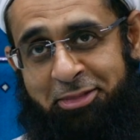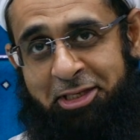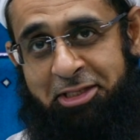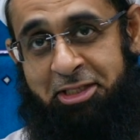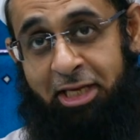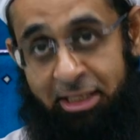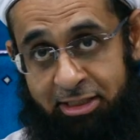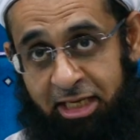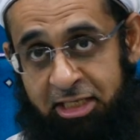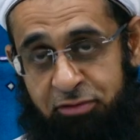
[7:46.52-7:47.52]
it's an
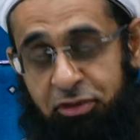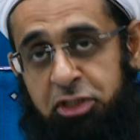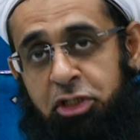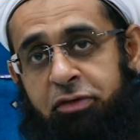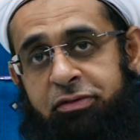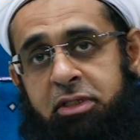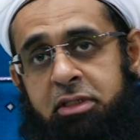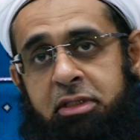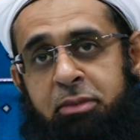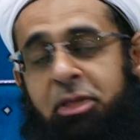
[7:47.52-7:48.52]
intense version of it.
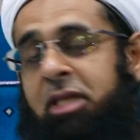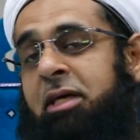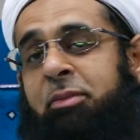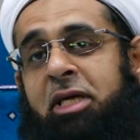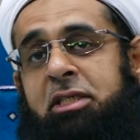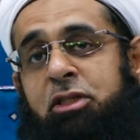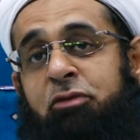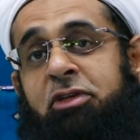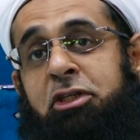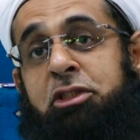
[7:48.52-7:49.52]
May Allah make us
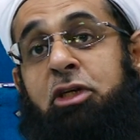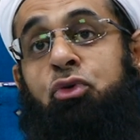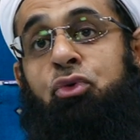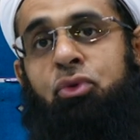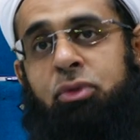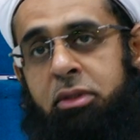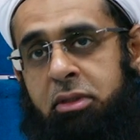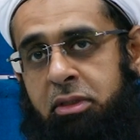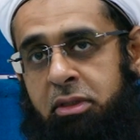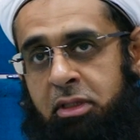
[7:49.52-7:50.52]
of the shakur
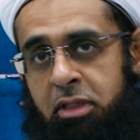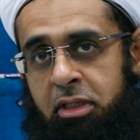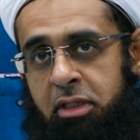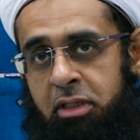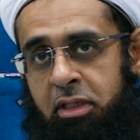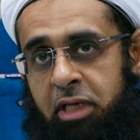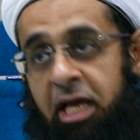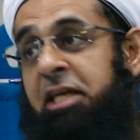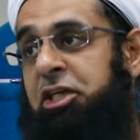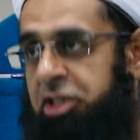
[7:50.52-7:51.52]

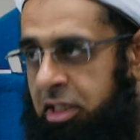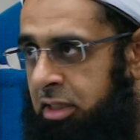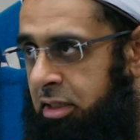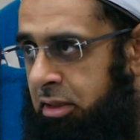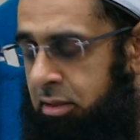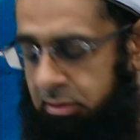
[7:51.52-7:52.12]
and the shakirin.